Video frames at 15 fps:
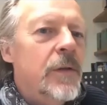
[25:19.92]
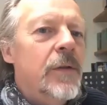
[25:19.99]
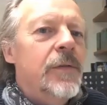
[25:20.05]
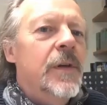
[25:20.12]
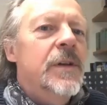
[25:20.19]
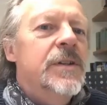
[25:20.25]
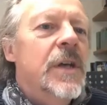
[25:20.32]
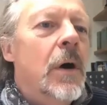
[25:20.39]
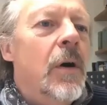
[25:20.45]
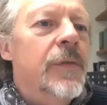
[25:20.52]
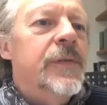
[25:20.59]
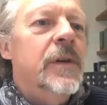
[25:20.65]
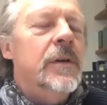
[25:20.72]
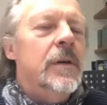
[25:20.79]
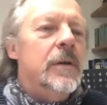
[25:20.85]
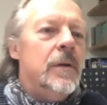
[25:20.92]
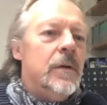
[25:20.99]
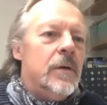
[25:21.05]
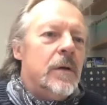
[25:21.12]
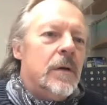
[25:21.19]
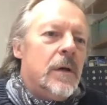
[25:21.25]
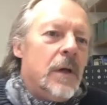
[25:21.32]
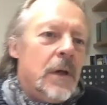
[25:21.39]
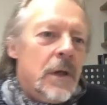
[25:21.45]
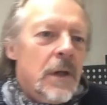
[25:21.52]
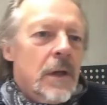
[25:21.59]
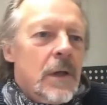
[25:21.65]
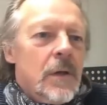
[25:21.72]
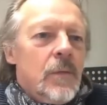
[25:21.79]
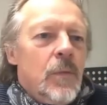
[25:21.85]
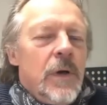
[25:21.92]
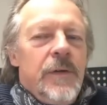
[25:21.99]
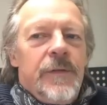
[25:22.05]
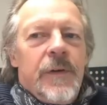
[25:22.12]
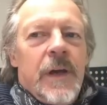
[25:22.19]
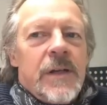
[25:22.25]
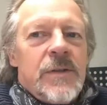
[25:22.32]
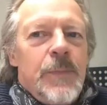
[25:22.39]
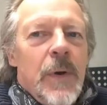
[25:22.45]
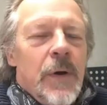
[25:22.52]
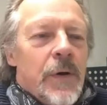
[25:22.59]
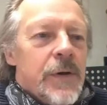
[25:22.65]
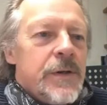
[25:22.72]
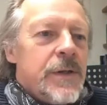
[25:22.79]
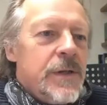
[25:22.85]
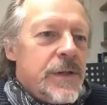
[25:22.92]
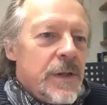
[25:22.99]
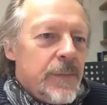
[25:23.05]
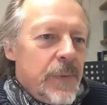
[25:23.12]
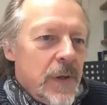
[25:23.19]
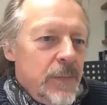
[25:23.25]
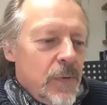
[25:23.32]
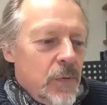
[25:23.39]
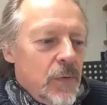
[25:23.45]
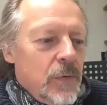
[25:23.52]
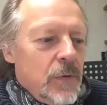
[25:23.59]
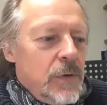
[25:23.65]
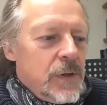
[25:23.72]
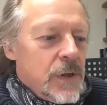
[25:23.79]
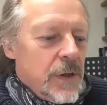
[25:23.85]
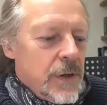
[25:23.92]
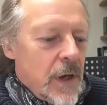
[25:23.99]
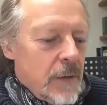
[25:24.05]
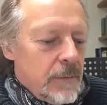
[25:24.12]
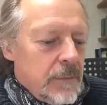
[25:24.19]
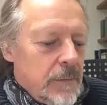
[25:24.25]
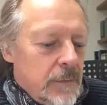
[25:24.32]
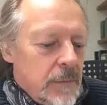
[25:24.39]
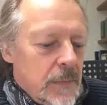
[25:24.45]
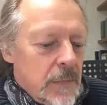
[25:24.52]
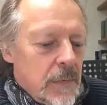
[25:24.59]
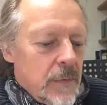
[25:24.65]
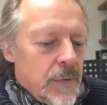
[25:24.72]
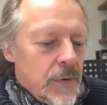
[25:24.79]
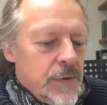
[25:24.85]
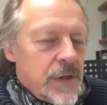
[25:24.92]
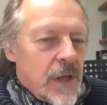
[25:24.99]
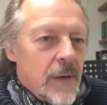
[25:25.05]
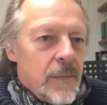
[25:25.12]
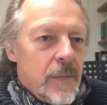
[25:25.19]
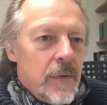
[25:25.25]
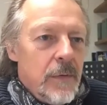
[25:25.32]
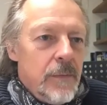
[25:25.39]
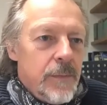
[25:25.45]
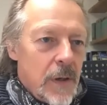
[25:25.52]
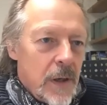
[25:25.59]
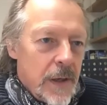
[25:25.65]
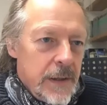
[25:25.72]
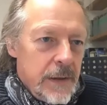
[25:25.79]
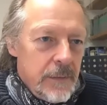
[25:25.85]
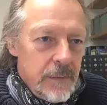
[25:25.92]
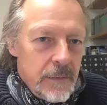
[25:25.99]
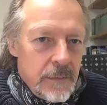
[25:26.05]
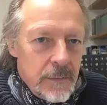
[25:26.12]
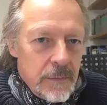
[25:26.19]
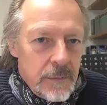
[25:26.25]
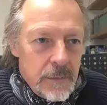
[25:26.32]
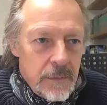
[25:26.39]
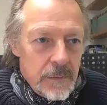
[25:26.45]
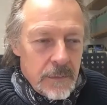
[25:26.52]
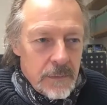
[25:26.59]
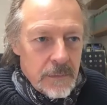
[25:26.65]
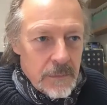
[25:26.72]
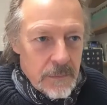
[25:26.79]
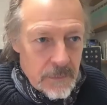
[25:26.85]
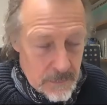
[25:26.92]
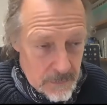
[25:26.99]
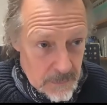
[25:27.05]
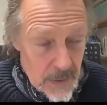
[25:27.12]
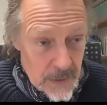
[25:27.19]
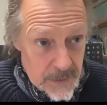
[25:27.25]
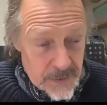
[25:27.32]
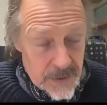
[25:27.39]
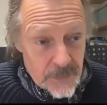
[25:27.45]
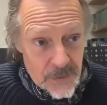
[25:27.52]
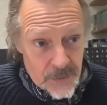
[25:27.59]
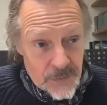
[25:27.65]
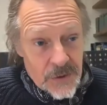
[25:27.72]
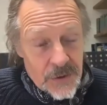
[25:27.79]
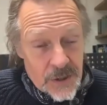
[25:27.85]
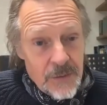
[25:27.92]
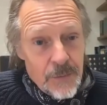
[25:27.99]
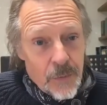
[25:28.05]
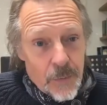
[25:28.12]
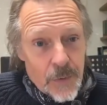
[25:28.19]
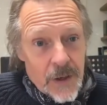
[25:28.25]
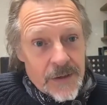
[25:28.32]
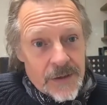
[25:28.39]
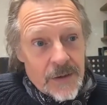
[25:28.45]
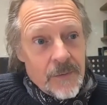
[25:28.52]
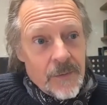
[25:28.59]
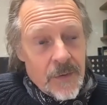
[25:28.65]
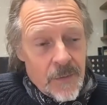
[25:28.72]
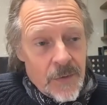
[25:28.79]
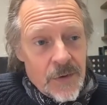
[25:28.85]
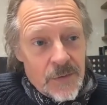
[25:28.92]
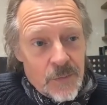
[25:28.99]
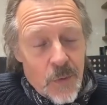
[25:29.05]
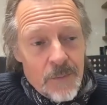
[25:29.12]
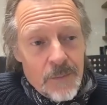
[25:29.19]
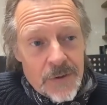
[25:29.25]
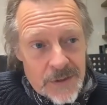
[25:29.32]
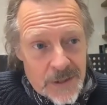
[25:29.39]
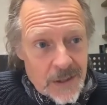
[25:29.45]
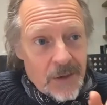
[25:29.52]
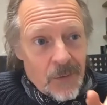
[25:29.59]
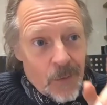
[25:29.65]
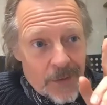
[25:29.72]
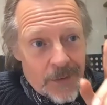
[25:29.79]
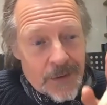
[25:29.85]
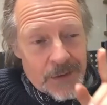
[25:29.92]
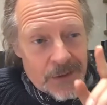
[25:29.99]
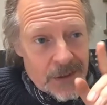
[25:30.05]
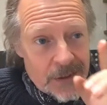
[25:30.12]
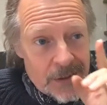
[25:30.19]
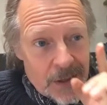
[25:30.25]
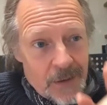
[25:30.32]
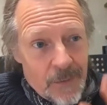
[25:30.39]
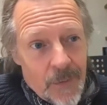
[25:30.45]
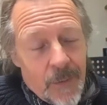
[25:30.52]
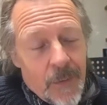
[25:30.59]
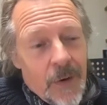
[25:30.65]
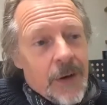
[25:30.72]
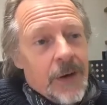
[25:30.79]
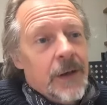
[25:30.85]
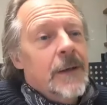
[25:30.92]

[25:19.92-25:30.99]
the things that often we've experienced is that people who turn up at Bluescamp who play, sometimes it's keyboard players. I remember there's one particular one that sticks out in my mind.